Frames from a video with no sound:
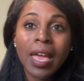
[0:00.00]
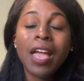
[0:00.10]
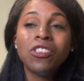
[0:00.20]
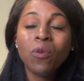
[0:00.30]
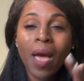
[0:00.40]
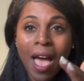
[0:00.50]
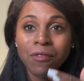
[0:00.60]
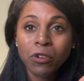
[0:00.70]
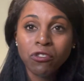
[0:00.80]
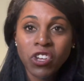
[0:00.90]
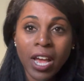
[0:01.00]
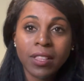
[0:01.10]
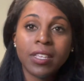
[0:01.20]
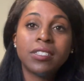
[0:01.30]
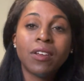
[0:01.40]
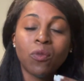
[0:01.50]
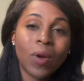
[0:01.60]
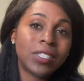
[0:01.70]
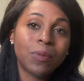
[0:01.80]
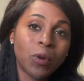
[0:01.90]
and you have your checklist of
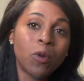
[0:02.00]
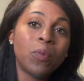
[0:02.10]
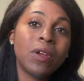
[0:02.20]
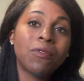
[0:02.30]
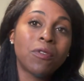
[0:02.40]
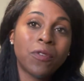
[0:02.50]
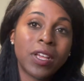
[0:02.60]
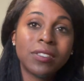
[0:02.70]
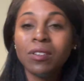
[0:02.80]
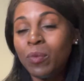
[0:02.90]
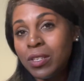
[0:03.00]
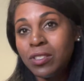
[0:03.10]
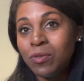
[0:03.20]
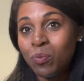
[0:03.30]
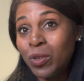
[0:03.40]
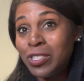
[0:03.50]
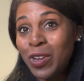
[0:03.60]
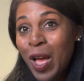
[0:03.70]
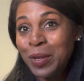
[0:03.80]
what's appropriate for friends and what's not.